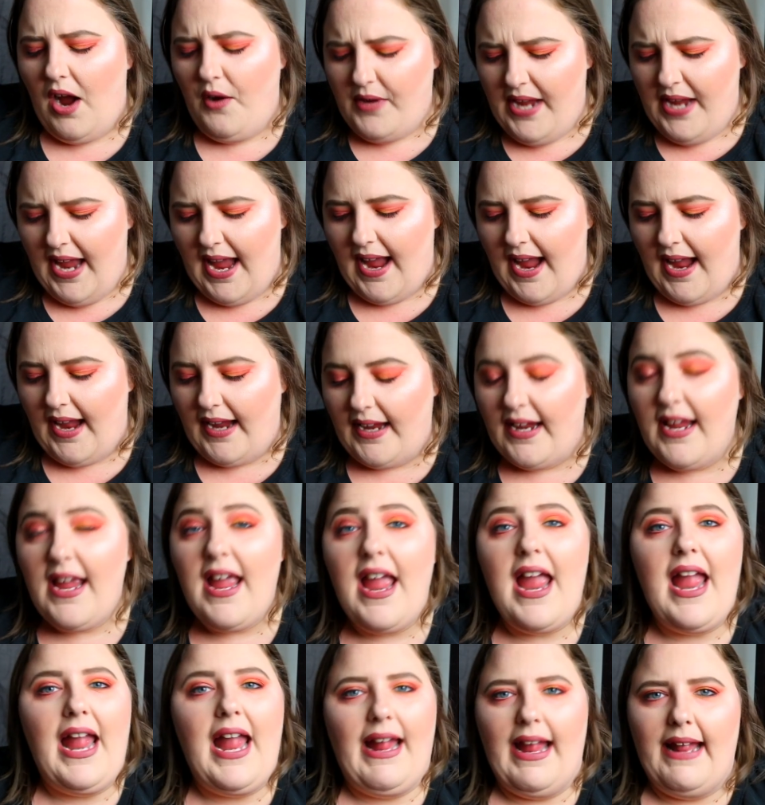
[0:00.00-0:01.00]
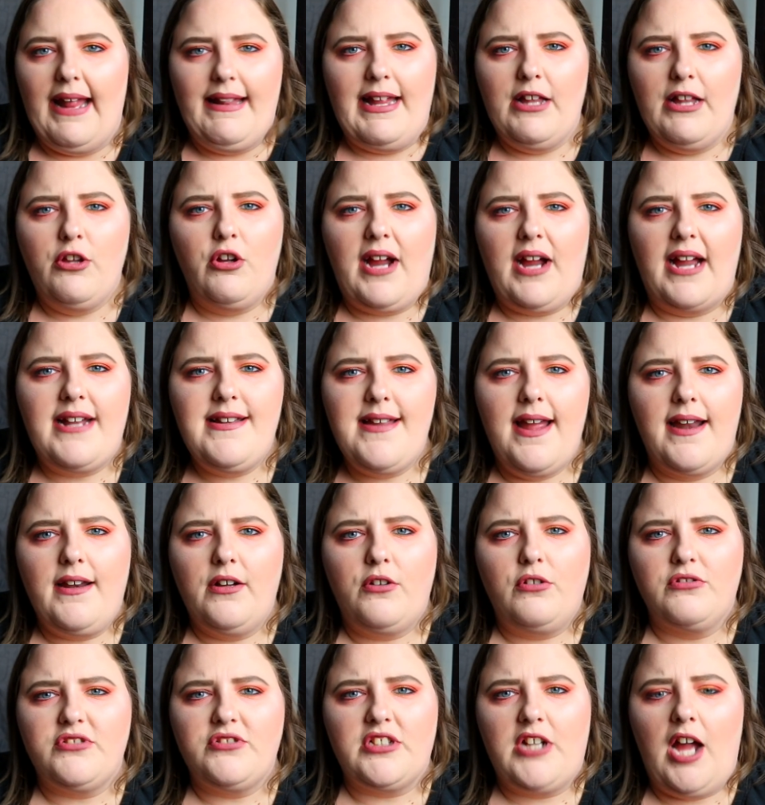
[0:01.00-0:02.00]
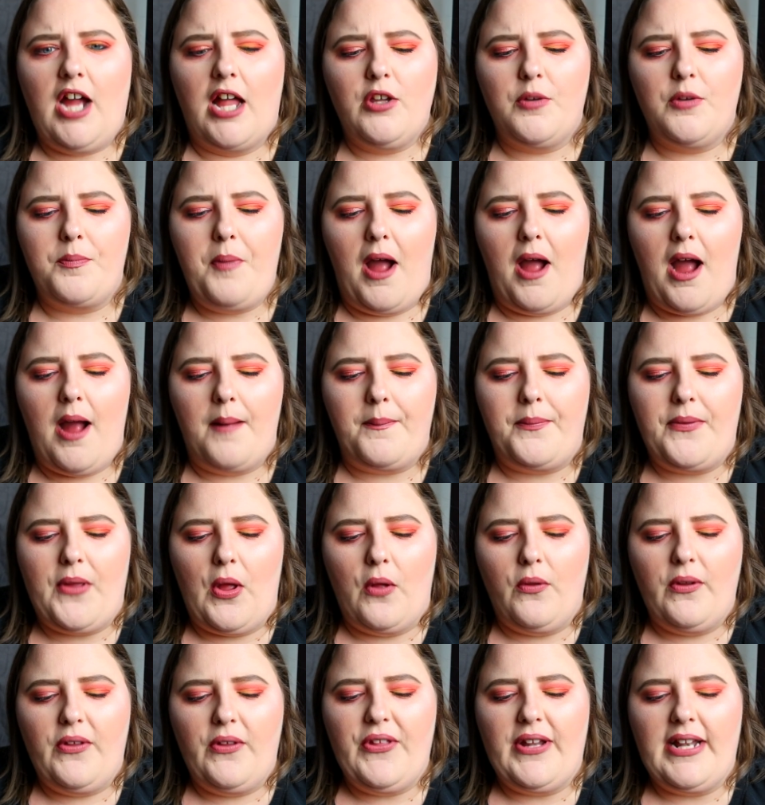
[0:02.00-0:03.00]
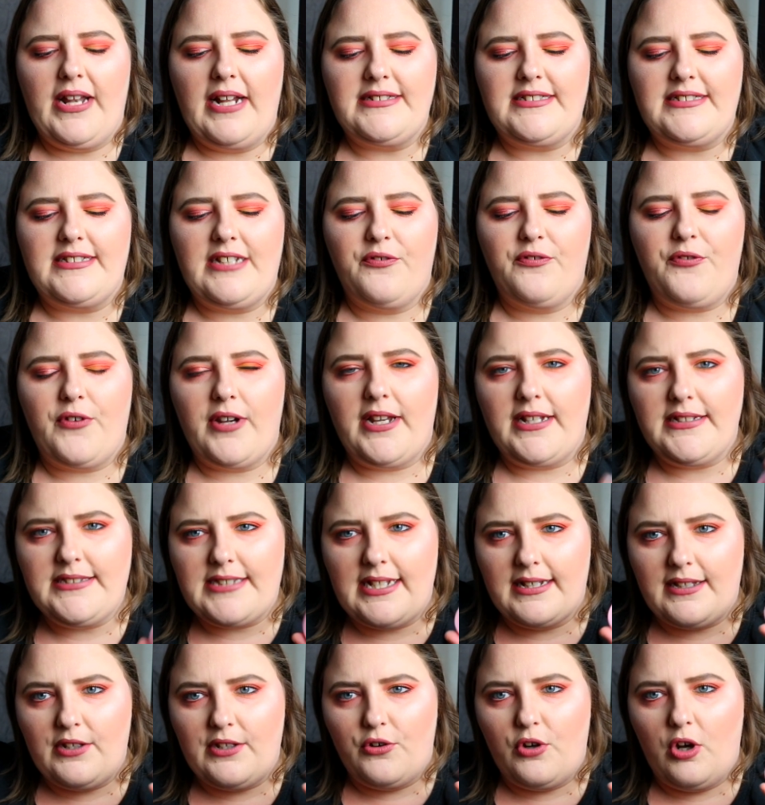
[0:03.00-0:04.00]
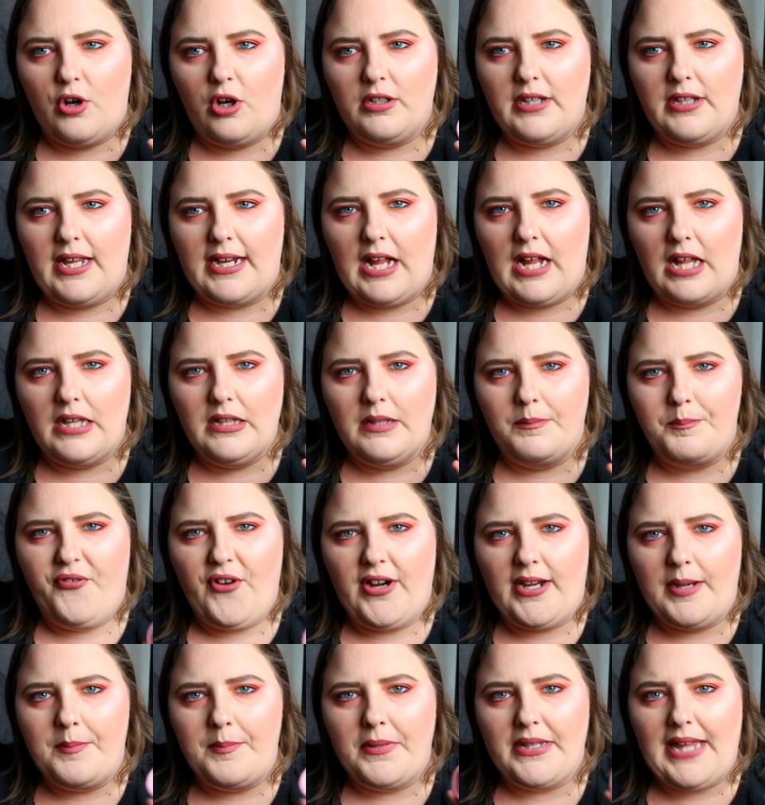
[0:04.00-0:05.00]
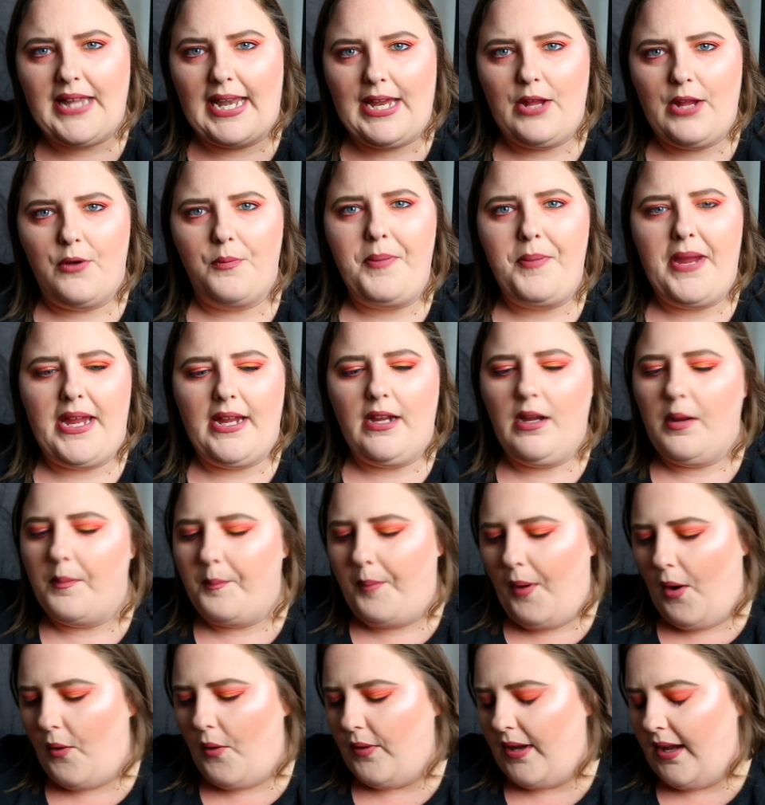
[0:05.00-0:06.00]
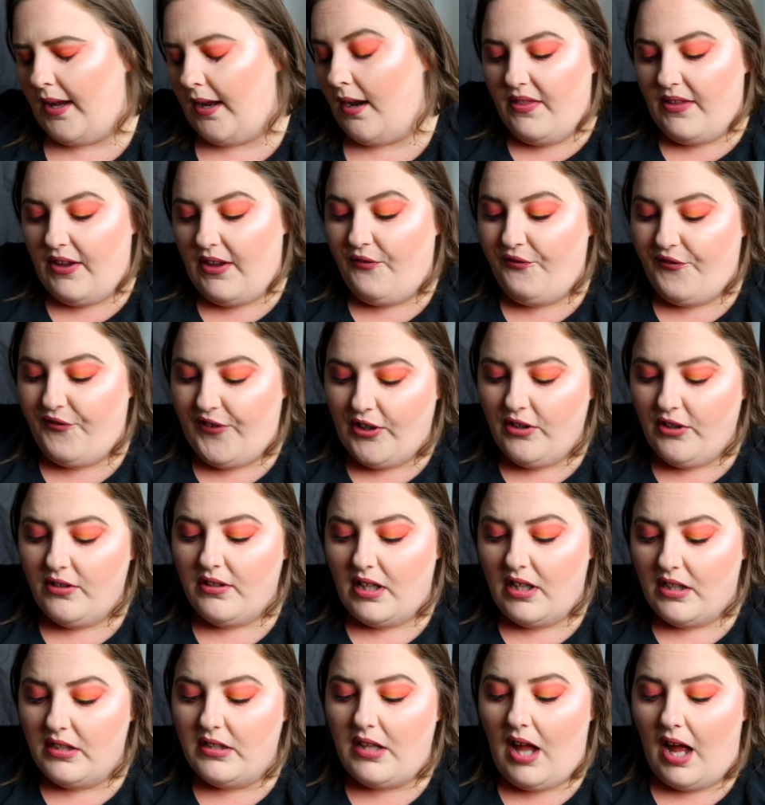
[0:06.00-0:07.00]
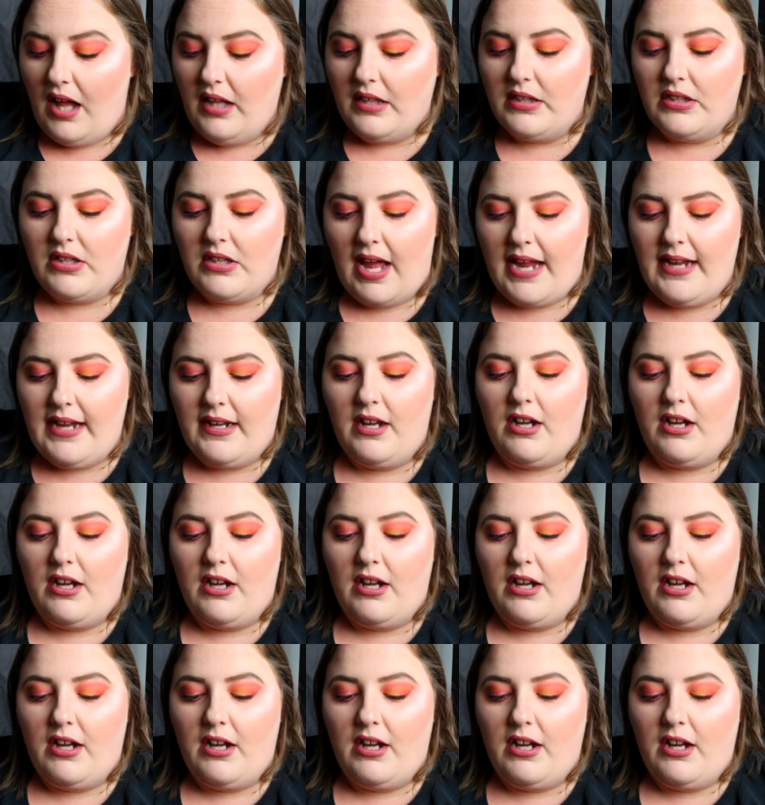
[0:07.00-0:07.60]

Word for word: okay. They look identical to ColourPop. The only thing that's different is that there are like a fucking millennial pink component. They feel a lot like